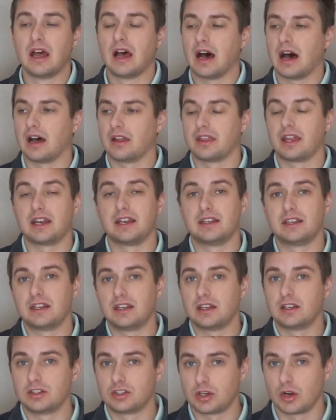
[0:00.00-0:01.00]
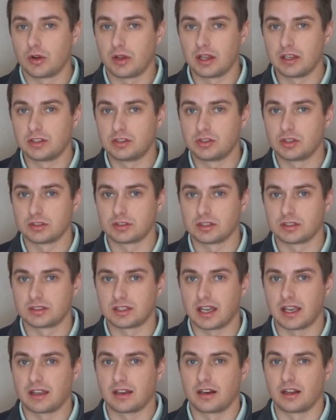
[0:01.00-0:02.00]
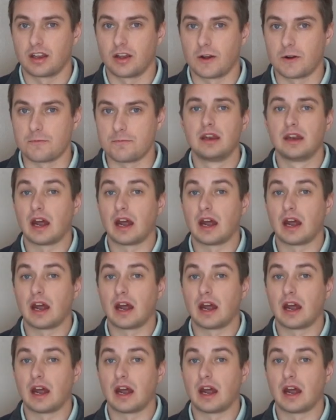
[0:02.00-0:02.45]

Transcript: that I did showcase just a second ago.